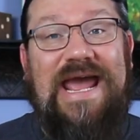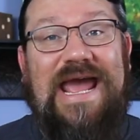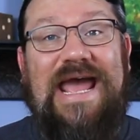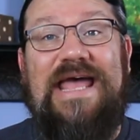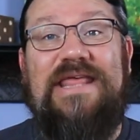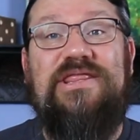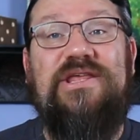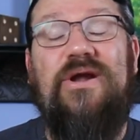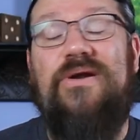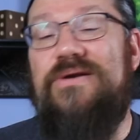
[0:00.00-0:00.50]

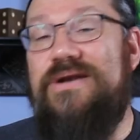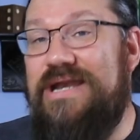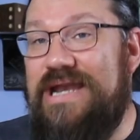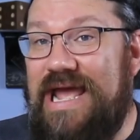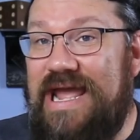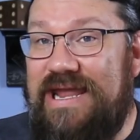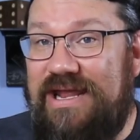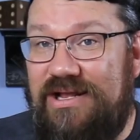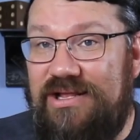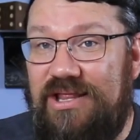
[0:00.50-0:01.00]
and their
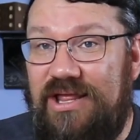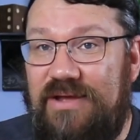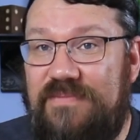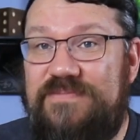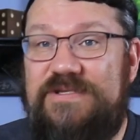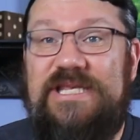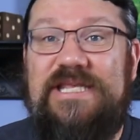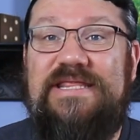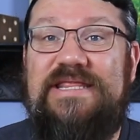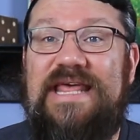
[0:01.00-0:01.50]

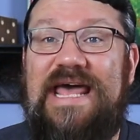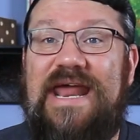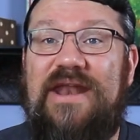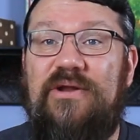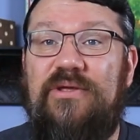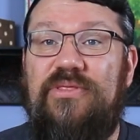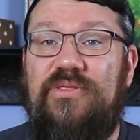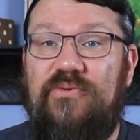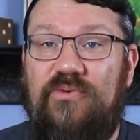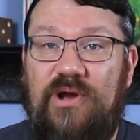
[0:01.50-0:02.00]
nightclubs that are
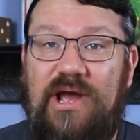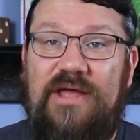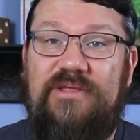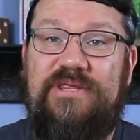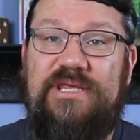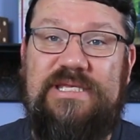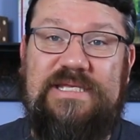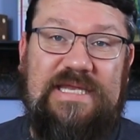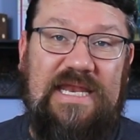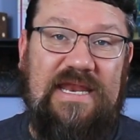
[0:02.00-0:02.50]
throughout
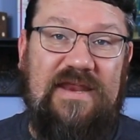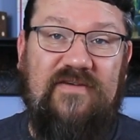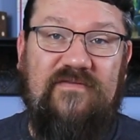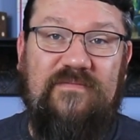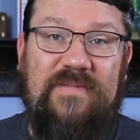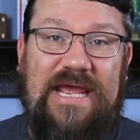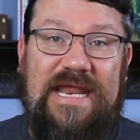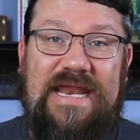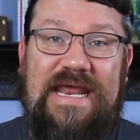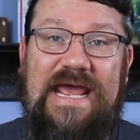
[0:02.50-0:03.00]
the city of
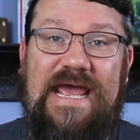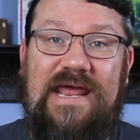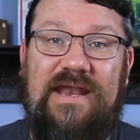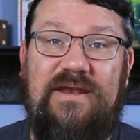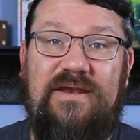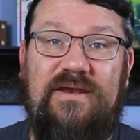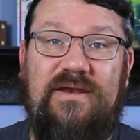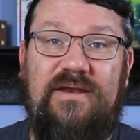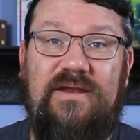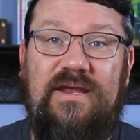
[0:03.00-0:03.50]

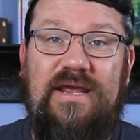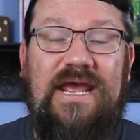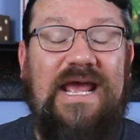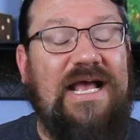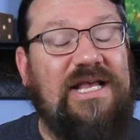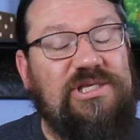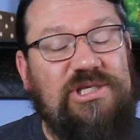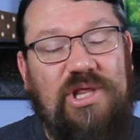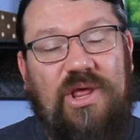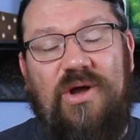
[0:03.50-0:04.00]
Manhattan.
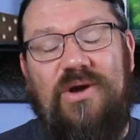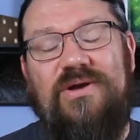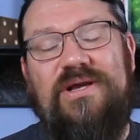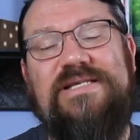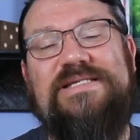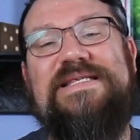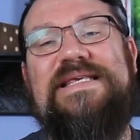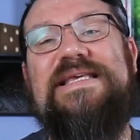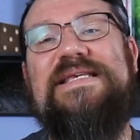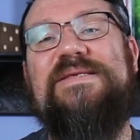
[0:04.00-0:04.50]
As long
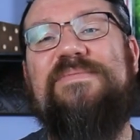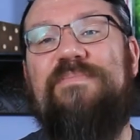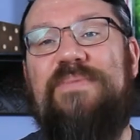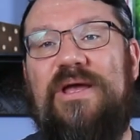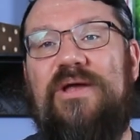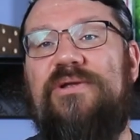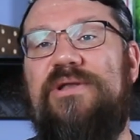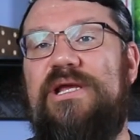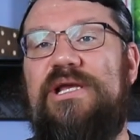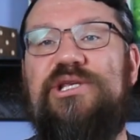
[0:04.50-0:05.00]
as these
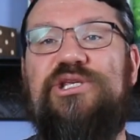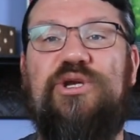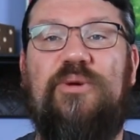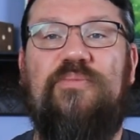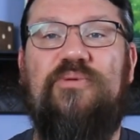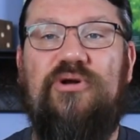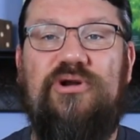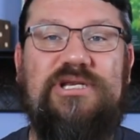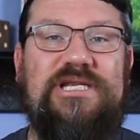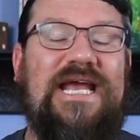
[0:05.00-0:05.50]
buildings are
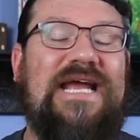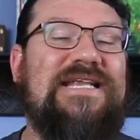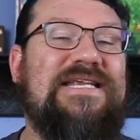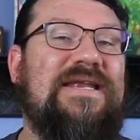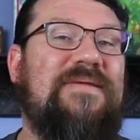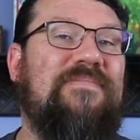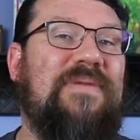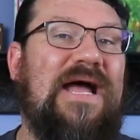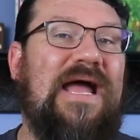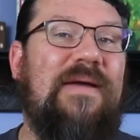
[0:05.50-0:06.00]

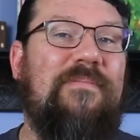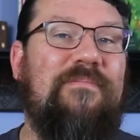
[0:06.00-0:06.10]
protected by a